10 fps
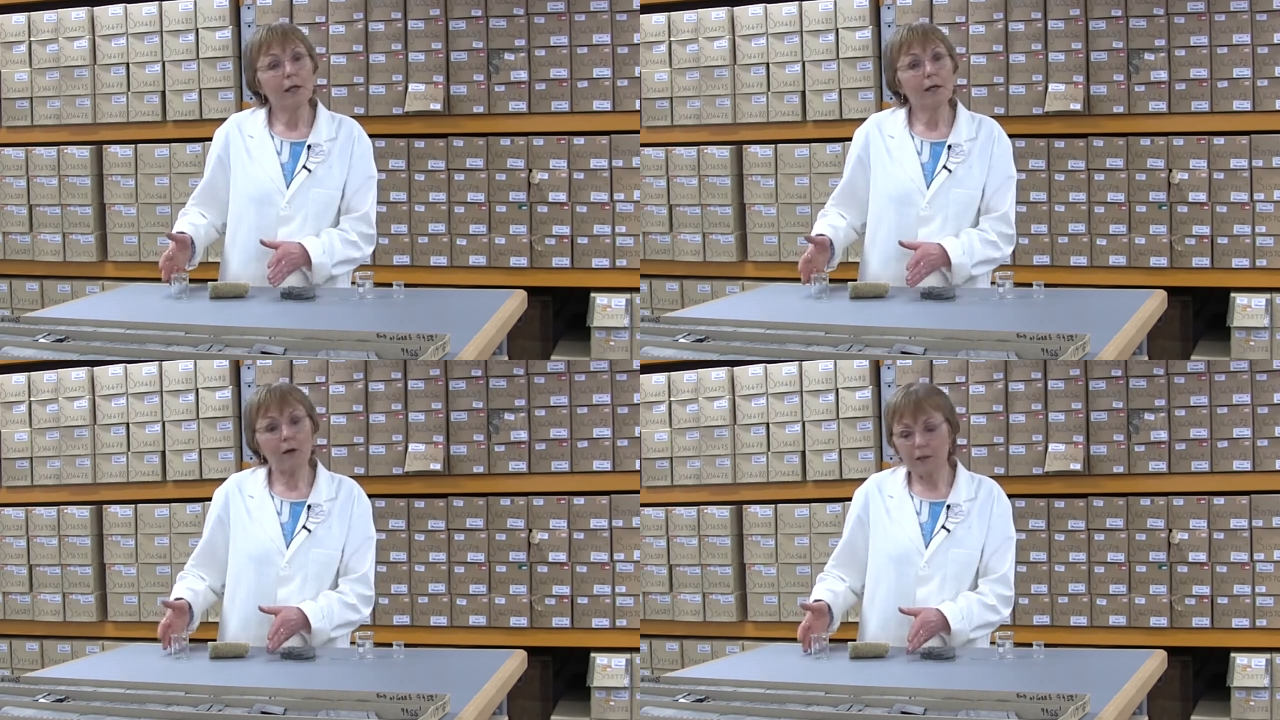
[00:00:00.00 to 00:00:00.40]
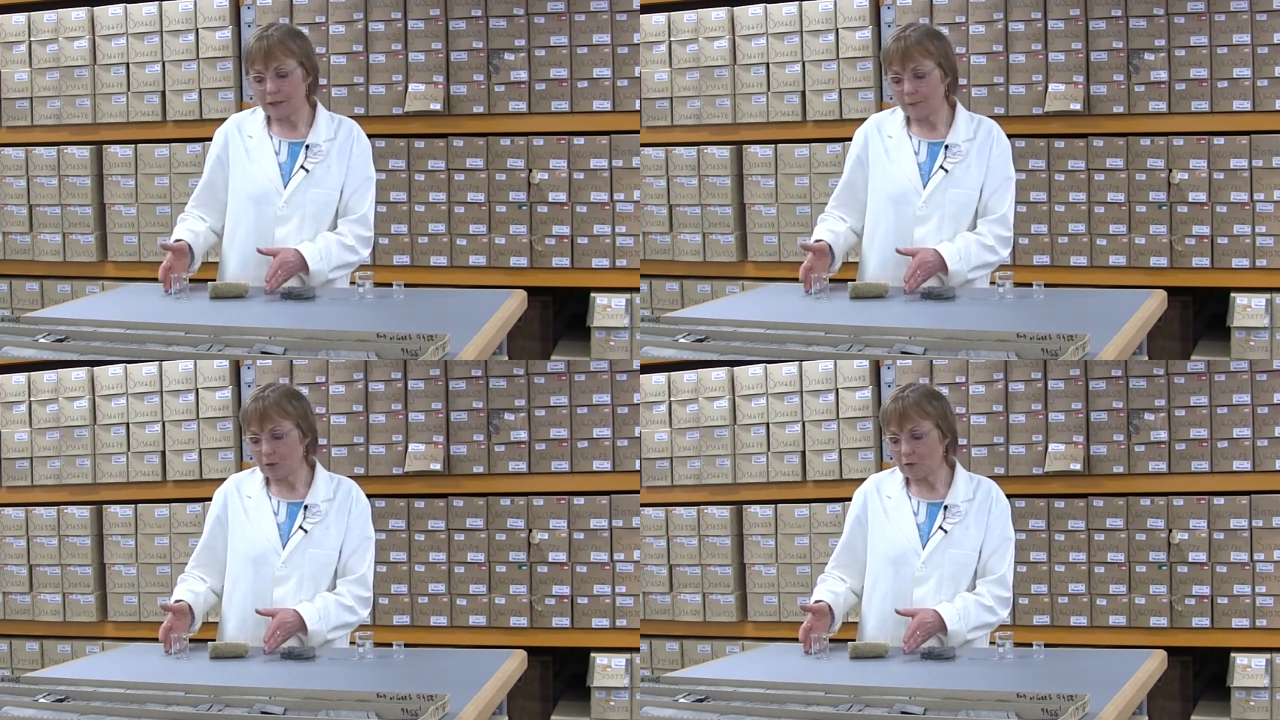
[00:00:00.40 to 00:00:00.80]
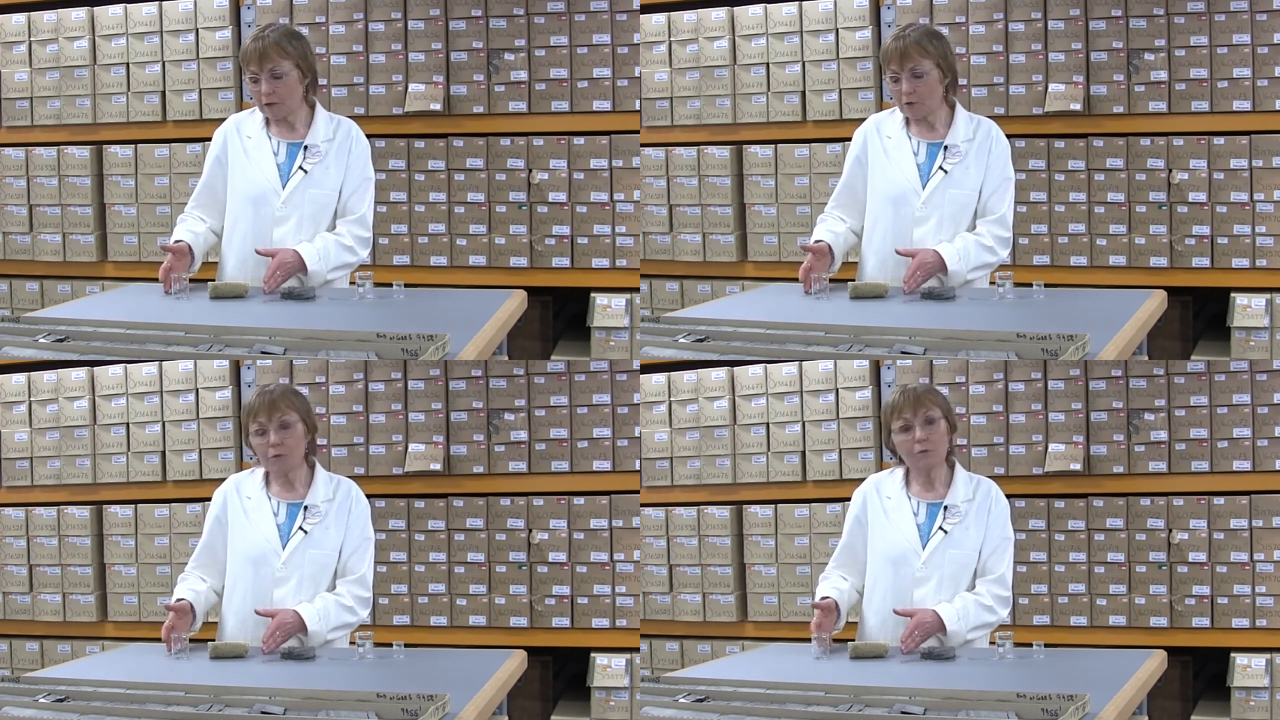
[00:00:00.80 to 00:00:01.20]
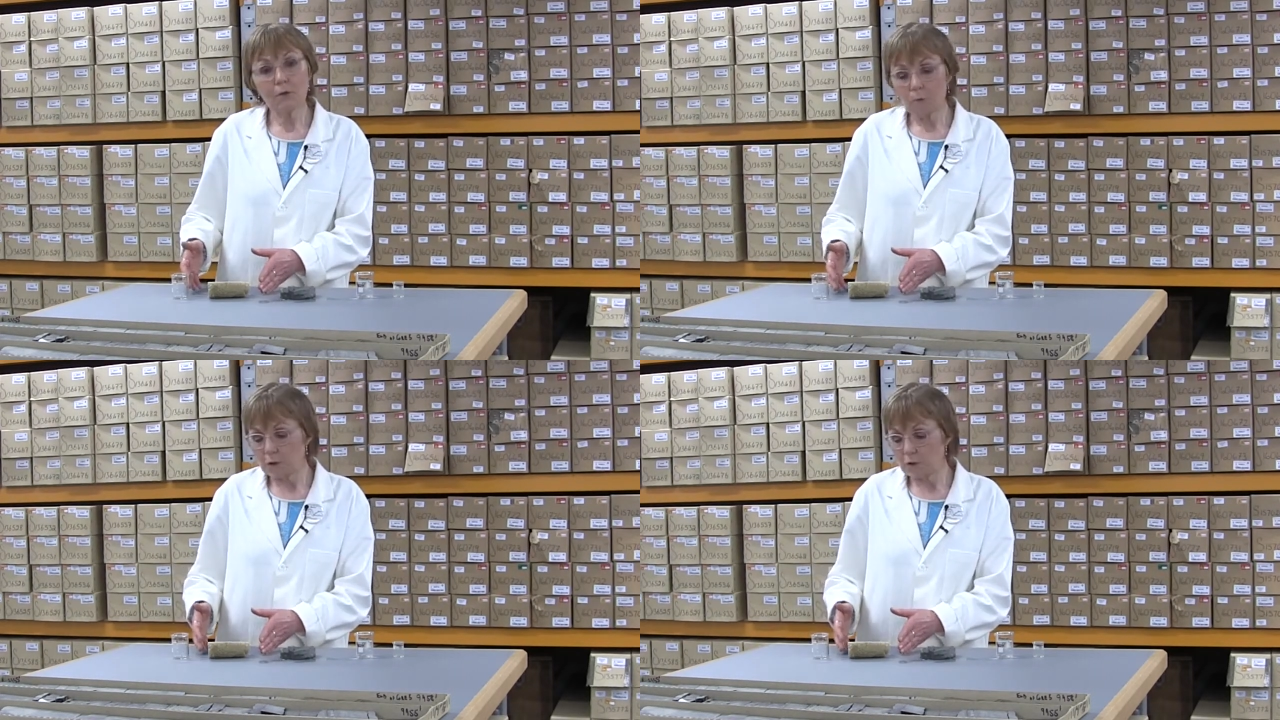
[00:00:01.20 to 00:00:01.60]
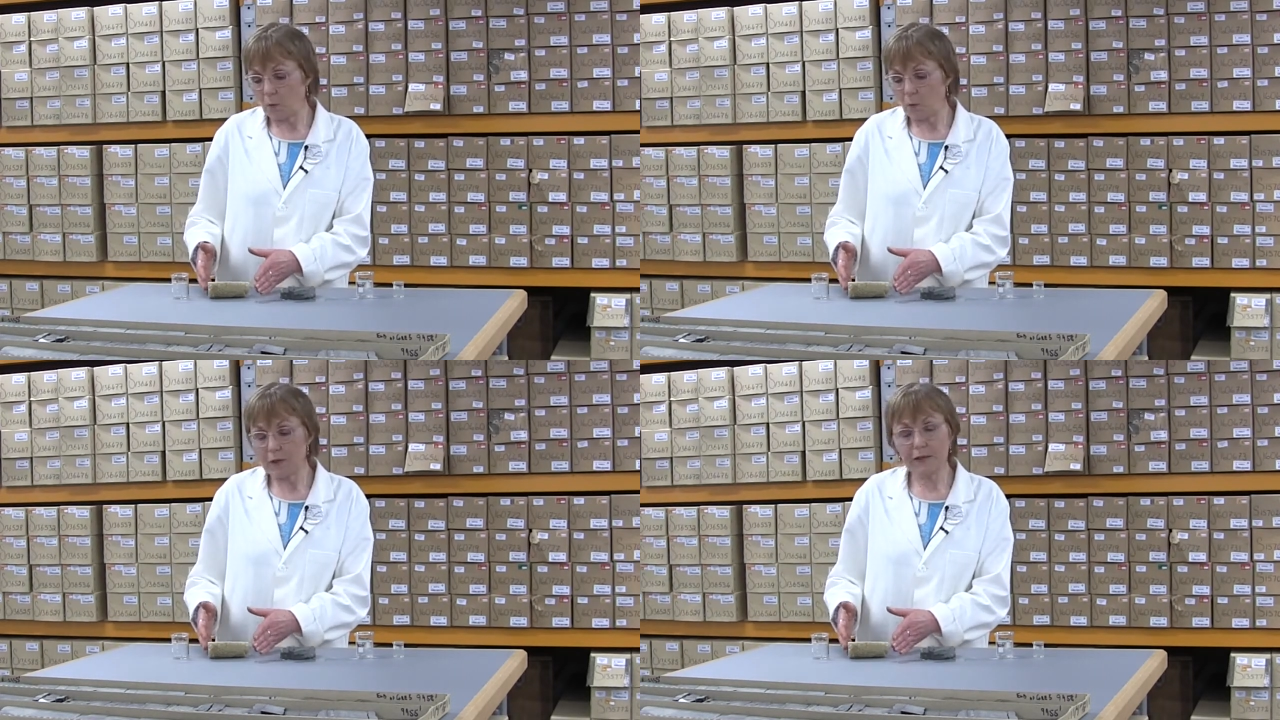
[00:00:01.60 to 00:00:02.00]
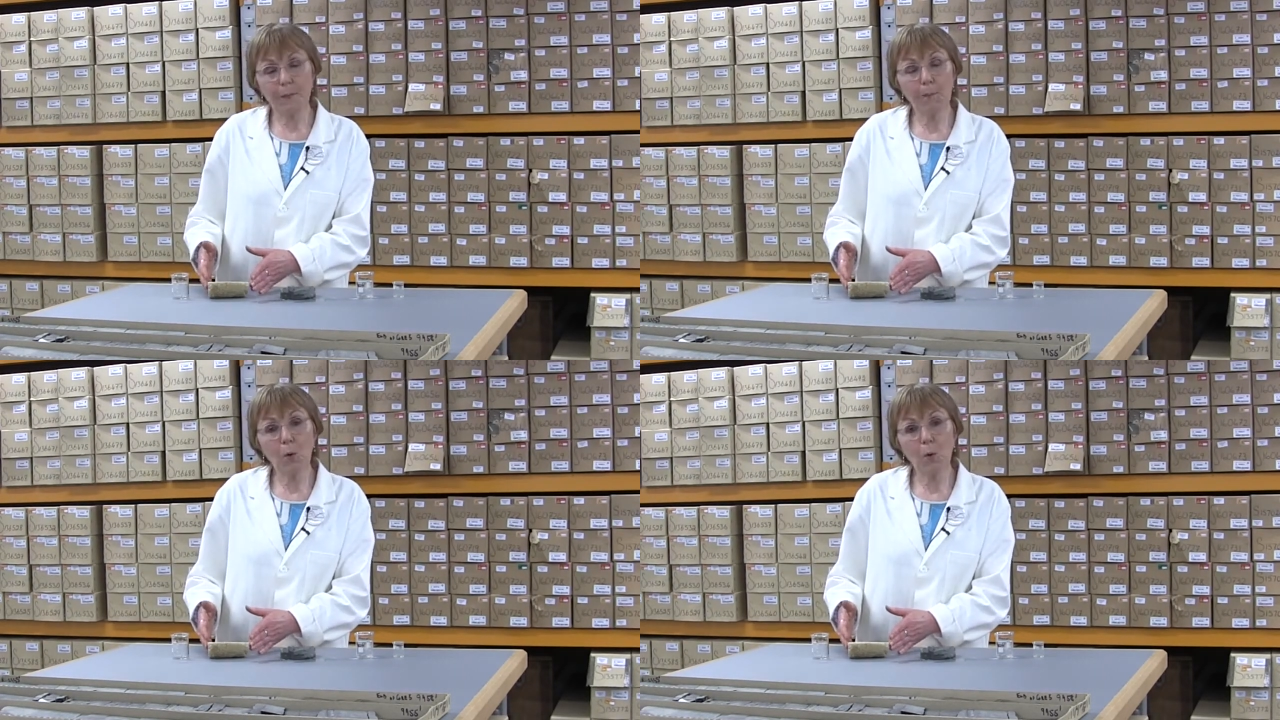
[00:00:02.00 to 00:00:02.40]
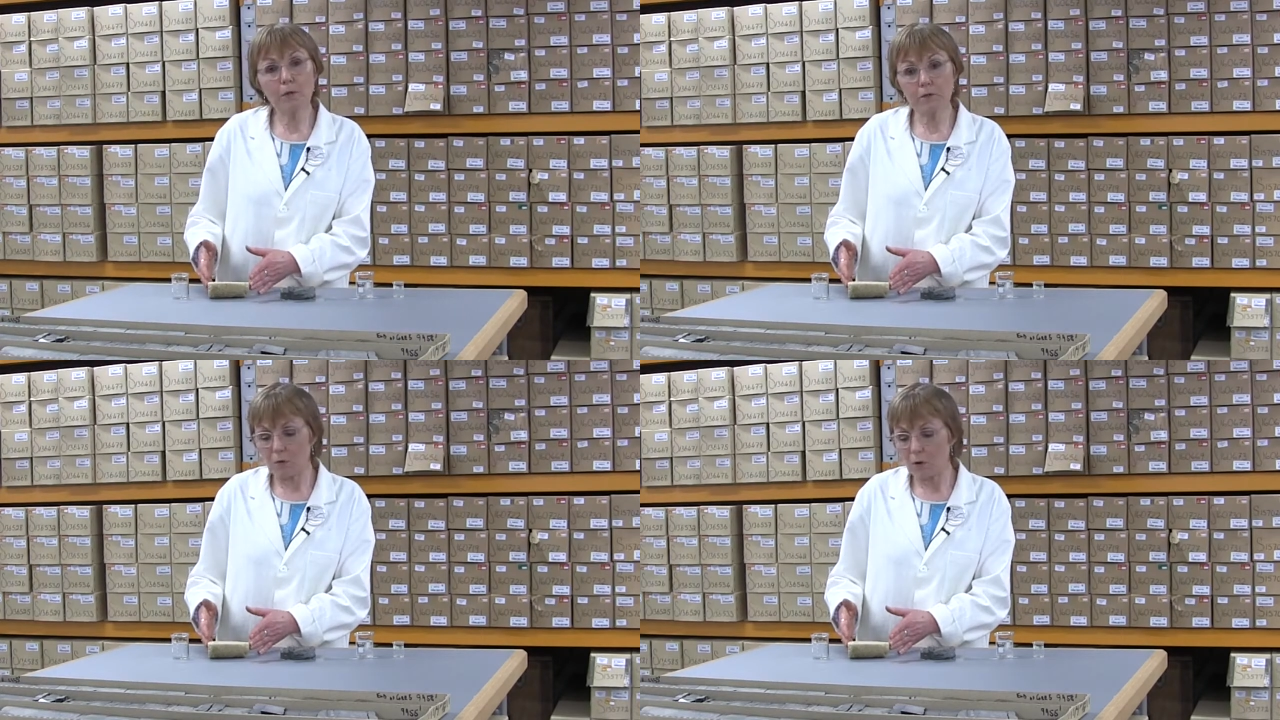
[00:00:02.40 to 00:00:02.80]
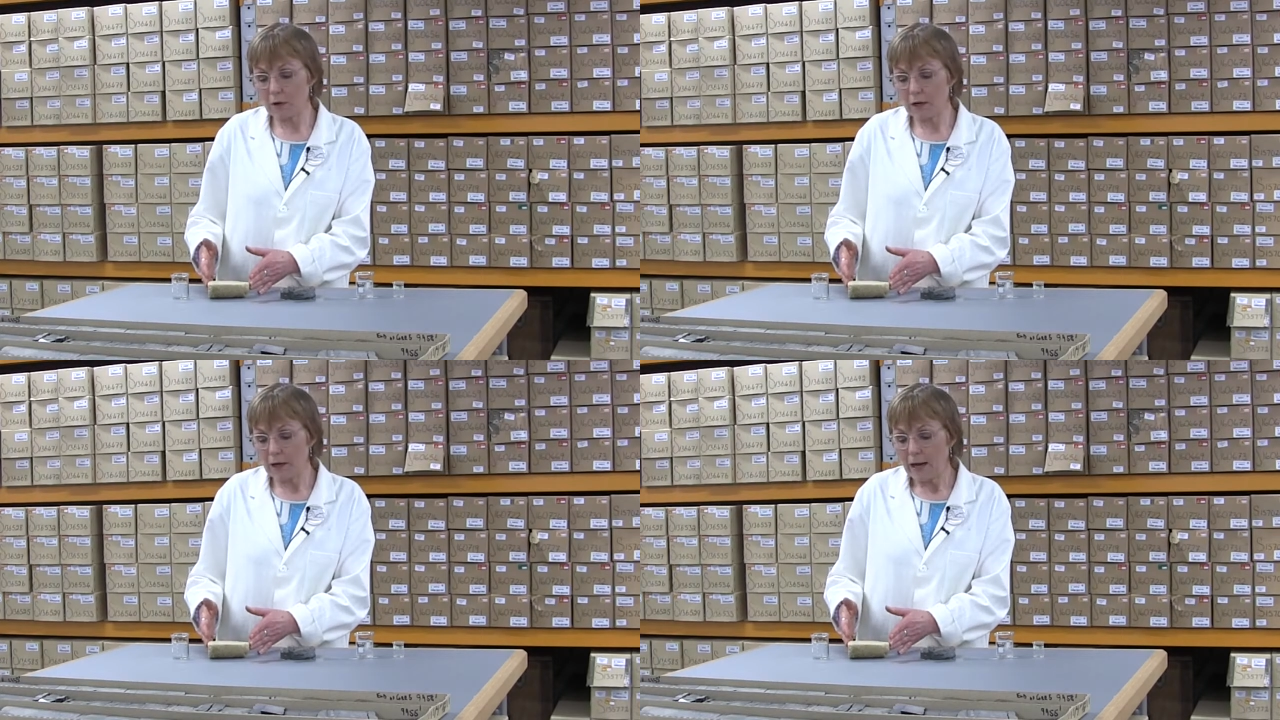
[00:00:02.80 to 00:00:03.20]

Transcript: In our demonstration, we saw that in a porous rock,